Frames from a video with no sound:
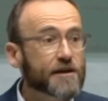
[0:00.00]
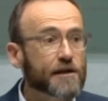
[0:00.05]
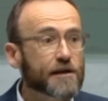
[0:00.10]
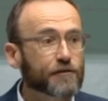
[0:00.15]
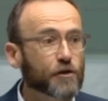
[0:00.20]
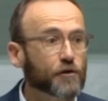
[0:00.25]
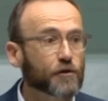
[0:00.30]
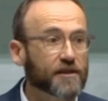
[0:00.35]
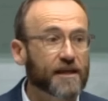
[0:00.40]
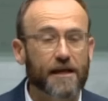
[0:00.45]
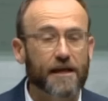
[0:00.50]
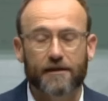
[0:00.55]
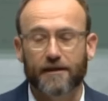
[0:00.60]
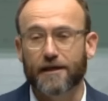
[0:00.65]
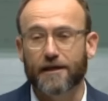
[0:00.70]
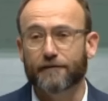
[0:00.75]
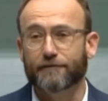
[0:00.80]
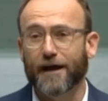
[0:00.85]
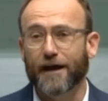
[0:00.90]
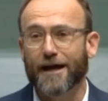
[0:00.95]
if you think the
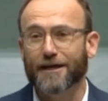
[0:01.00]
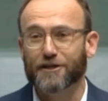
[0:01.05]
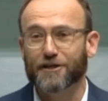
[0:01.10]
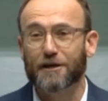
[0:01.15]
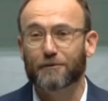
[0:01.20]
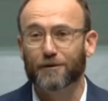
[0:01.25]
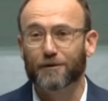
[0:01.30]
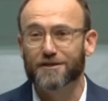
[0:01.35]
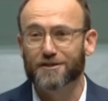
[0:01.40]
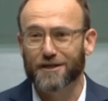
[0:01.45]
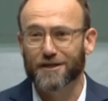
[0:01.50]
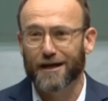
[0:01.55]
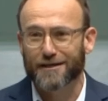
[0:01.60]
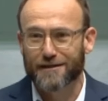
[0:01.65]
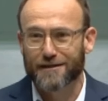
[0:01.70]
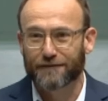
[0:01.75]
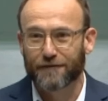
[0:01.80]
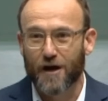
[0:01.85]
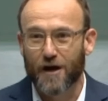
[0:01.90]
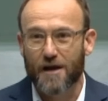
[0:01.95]
invasion was
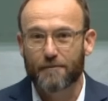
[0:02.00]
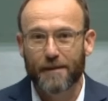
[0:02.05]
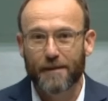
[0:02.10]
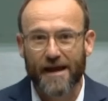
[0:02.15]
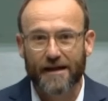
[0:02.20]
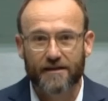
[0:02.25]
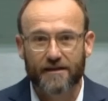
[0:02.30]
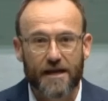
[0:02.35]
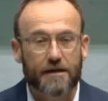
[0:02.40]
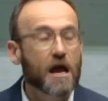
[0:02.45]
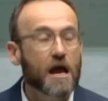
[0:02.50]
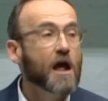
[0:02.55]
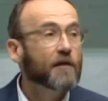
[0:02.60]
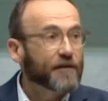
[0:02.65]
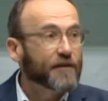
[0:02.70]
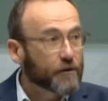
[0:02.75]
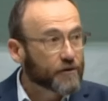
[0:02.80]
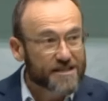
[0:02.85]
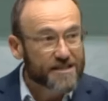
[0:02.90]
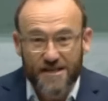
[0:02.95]
justified back then,
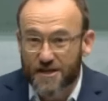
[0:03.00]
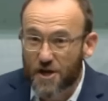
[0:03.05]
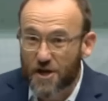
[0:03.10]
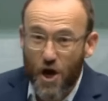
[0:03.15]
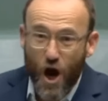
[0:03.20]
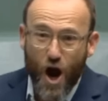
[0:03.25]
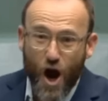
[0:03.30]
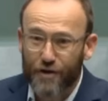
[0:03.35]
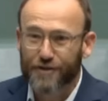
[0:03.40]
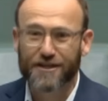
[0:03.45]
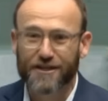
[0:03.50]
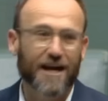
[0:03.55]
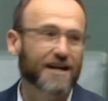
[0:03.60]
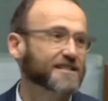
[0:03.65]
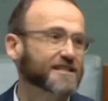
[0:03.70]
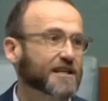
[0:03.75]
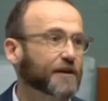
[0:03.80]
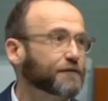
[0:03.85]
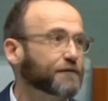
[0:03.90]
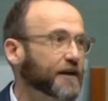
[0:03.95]
there is no
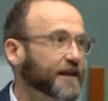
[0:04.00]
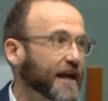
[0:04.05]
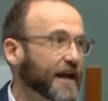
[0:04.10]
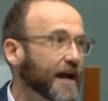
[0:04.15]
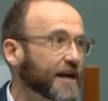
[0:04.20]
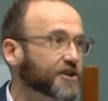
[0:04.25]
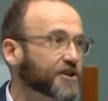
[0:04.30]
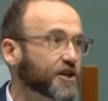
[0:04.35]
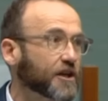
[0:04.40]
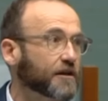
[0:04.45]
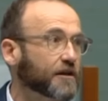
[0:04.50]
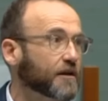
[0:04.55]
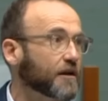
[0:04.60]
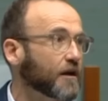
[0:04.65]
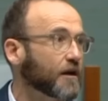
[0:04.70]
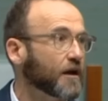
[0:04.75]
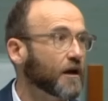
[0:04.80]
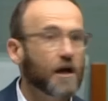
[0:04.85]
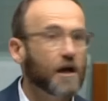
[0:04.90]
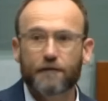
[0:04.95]
justification
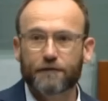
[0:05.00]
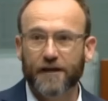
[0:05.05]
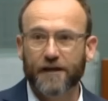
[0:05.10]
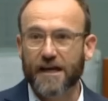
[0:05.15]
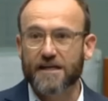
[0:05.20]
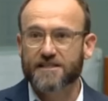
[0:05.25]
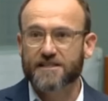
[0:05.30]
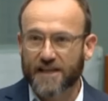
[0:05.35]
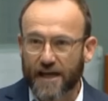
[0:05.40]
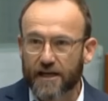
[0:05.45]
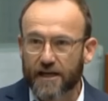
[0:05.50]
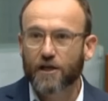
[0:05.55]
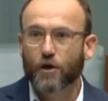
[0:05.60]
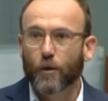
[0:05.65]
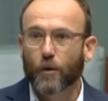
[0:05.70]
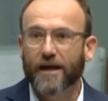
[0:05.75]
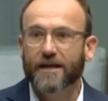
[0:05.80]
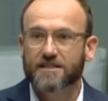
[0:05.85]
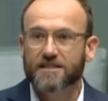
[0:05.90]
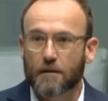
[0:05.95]
for
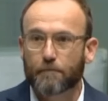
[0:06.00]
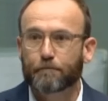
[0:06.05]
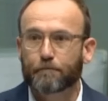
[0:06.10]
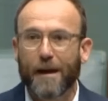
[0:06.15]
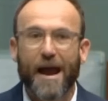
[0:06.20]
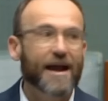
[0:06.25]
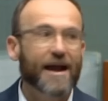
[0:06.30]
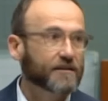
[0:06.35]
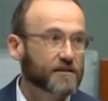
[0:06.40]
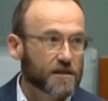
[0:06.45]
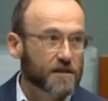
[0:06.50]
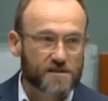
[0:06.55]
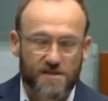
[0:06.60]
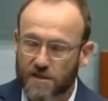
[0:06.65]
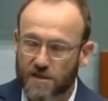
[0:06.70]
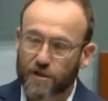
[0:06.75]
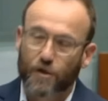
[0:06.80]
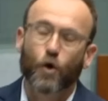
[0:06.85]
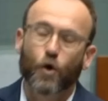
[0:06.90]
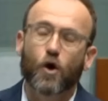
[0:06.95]
continuing to back the
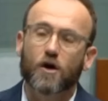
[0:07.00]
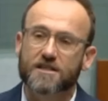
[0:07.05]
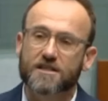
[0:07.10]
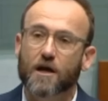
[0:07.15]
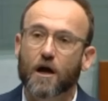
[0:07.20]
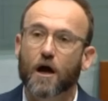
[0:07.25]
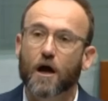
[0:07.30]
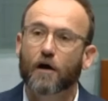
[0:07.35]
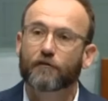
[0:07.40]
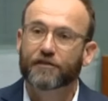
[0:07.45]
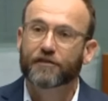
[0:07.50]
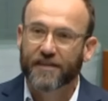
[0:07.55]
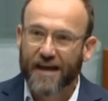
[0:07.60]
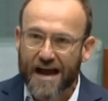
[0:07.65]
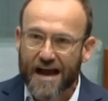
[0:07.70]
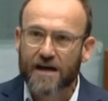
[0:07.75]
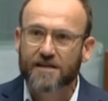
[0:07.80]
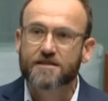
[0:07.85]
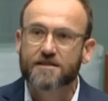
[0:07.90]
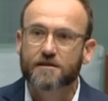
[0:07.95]
slaughter of
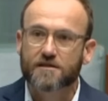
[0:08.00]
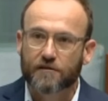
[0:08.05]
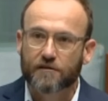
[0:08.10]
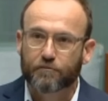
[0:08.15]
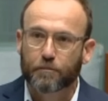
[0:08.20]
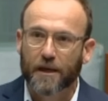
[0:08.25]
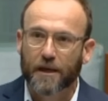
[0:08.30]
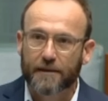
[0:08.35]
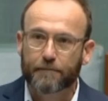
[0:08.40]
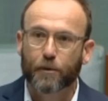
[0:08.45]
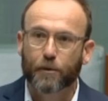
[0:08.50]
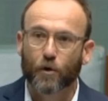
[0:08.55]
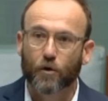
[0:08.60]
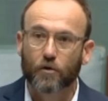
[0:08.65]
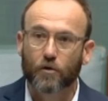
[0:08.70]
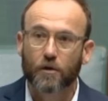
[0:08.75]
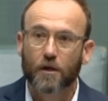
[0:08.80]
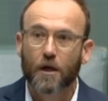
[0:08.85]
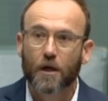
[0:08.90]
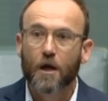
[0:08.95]
thousands of
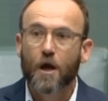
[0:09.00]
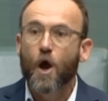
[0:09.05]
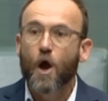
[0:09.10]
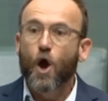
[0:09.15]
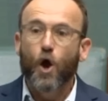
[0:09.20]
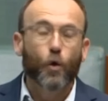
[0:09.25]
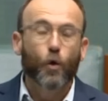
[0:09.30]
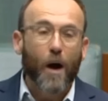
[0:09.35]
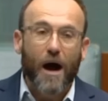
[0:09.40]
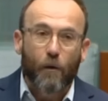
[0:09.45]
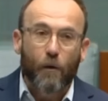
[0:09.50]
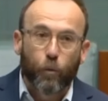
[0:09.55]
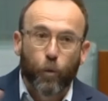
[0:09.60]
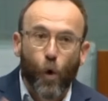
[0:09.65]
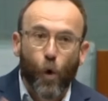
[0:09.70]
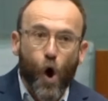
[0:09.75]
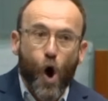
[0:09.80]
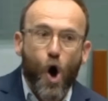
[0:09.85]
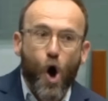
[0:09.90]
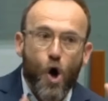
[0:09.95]
people who are
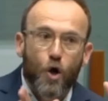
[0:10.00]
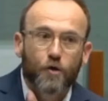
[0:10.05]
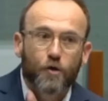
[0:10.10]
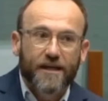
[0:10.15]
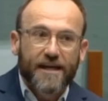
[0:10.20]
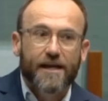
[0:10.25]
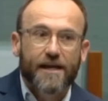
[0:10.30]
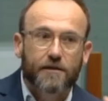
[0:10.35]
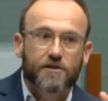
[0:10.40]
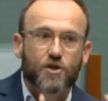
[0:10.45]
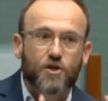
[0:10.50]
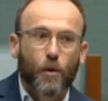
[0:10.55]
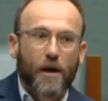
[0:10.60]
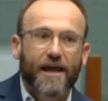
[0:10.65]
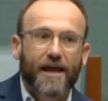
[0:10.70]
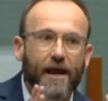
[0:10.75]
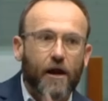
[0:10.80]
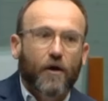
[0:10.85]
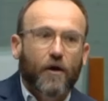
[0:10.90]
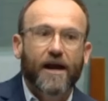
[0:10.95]
walled into an
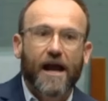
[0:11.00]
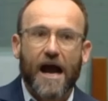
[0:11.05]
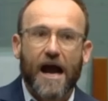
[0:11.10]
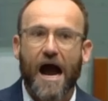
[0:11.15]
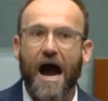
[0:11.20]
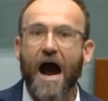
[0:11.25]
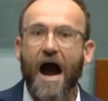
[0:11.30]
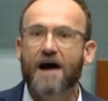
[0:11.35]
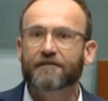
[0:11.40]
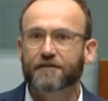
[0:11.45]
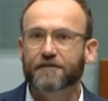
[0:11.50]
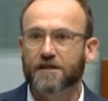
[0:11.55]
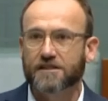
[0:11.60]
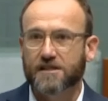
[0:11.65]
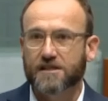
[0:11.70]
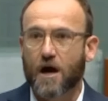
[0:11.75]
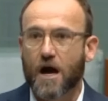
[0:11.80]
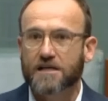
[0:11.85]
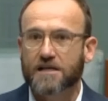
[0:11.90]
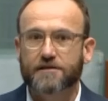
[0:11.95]
area half the
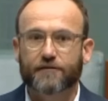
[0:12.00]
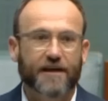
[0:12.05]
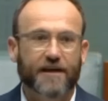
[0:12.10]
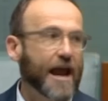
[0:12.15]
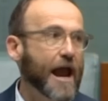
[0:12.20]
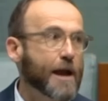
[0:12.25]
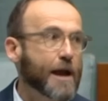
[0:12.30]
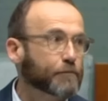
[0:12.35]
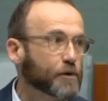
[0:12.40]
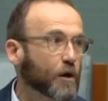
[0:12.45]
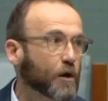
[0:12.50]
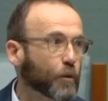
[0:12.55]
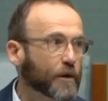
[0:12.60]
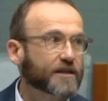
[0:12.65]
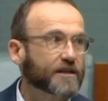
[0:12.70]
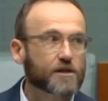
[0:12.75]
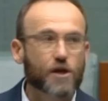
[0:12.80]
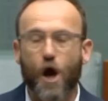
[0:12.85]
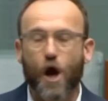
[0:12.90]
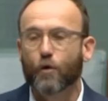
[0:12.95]
size of Canberra with
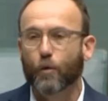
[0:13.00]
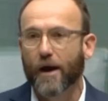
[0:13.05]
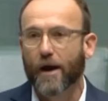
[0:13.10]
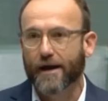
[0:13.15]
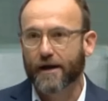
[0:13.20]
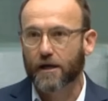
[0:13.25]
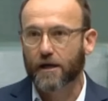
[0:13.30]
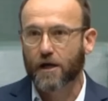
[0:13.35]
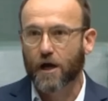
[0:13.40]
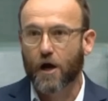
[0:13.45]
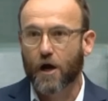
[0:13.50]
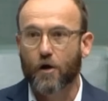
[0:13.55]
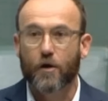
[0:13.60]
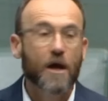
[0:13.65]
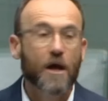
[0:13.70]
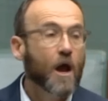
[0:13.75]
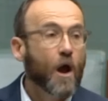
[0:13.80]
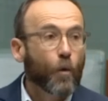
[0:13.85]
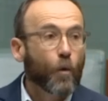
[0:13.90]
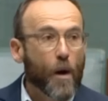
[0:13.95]
nowhere to go.
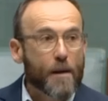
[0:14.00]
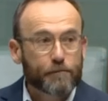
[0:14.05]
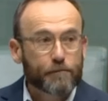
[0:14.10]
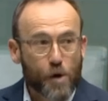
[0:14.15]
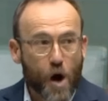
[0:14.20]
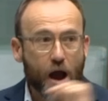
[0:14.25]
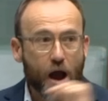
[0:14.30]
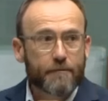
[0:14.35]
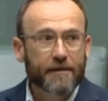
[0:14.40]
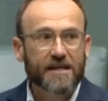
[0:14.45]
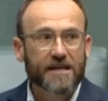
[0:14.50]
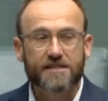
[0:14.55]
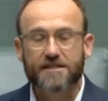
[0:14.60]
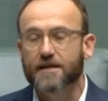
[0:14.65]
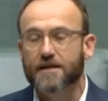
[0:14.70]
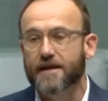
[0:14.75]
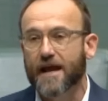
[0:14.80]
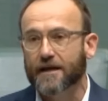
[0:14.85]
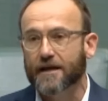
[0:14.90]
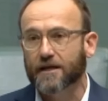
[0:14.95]
When Prime Minister
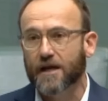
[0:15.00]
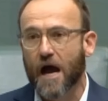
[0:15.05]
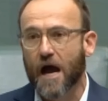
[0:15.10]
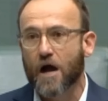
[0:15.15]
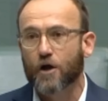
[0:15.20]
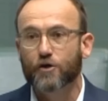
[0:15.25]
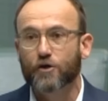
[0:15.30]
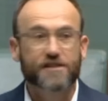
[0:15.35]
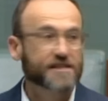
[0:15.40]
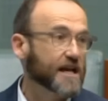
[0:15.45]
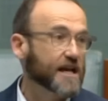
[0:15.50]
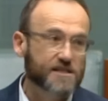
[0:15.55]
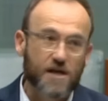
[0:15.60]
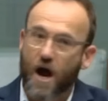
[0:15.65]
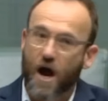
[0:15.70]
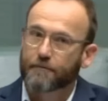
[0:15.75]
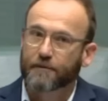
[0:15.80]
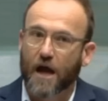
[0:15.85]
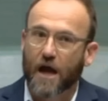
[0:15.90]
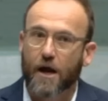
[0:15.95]
Netanyahu says,
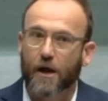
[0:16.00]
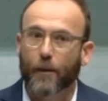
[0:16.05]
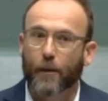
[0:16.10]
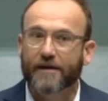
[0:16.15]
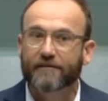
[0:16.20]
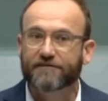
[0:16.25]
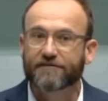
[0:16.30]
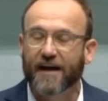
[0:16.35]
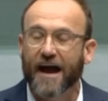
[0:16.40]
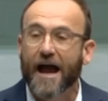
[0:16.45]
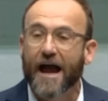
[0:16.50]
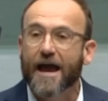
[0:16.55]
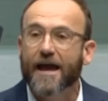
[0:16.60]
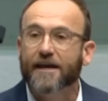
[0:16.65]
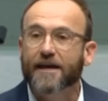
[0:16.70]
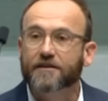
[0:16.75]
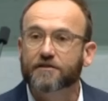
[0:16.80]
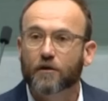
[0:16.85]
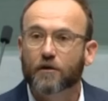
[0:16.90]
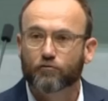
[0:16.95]
I'm going to
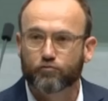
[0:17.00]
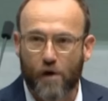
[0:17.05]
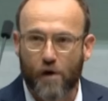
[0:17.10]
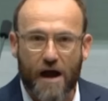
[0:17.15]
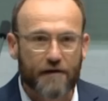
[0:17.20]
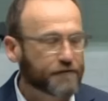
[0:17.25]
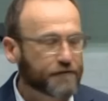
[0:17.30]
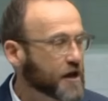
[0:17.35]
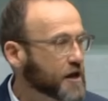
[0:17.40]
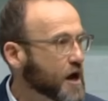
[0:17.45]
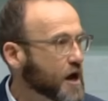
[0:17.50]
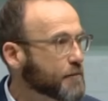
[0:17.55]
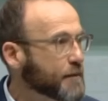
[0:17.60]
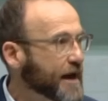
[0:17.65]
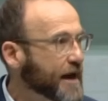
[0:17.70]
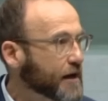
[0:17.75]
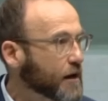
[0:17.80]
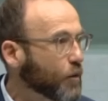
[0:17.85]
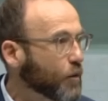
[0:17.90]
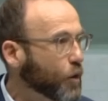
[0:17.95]
invade Rafah no
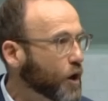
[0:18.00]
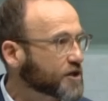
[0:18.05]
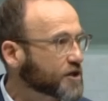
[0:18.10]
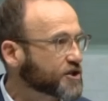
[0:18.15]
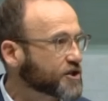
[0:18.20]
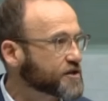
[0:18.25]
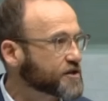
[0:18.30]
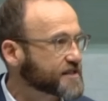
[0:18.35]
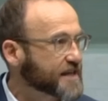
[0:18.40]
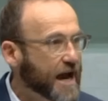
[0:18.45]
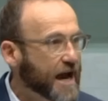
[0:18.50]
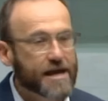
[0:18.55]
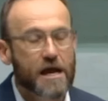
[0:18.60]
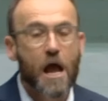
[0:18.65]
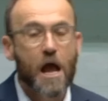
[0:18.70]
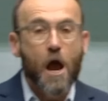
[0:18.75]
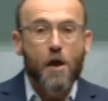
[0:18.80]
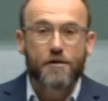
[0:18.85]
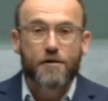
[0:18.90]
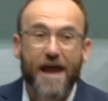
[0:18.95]
matter what you say,
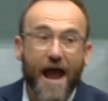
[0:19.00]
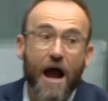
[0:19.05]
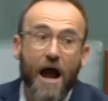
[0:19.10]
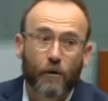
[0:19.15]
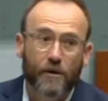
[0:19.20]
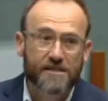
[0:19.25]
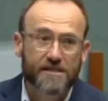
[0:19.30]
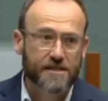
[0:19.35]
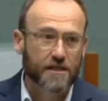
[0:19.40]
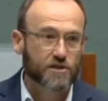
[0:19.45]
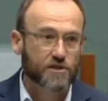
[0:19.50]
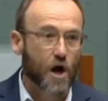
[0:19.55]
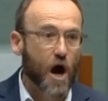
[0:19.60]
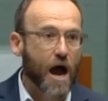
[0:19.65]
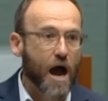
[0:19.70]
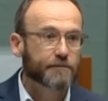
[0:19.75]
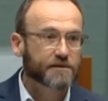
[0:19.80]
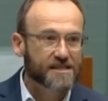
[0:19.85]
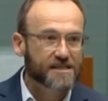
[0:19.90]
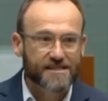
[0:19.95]
now is the
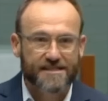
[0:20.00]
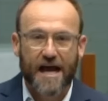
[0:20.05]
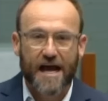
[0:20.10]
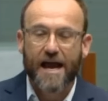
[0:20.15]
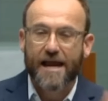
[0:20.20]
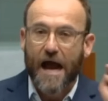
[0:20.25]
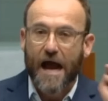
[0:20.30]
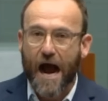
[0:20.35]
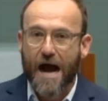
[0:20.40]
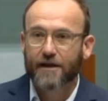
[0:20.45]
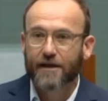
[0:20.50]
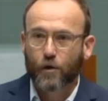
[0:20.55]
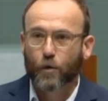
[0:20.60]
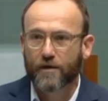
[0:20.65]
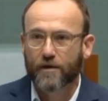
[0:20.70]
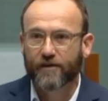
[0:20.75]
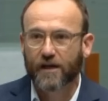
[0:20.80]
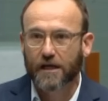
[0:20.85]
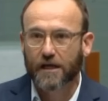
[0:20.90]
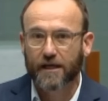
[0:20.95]
time to say
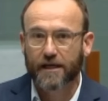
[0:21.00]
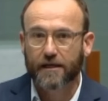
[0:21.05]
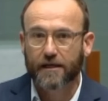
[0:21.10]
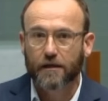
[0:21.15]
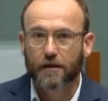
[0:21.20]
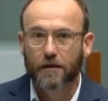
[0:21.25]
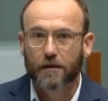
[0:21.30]
unequivocally,